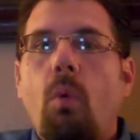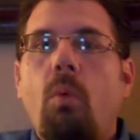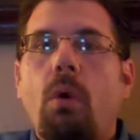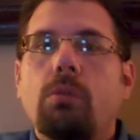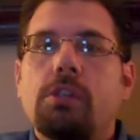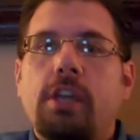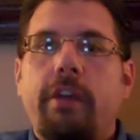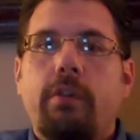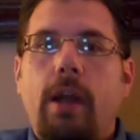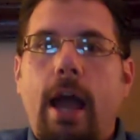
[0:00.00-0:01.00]
won't
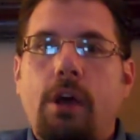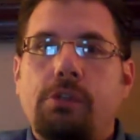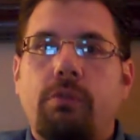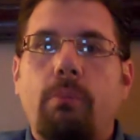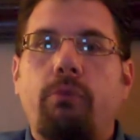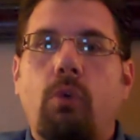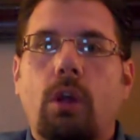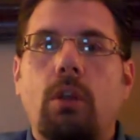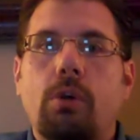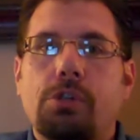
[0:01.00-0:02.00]
save your house from
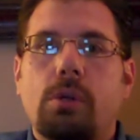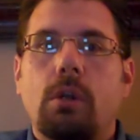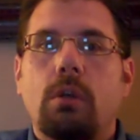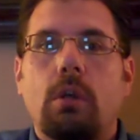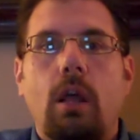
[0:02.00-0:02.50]
foreclosure.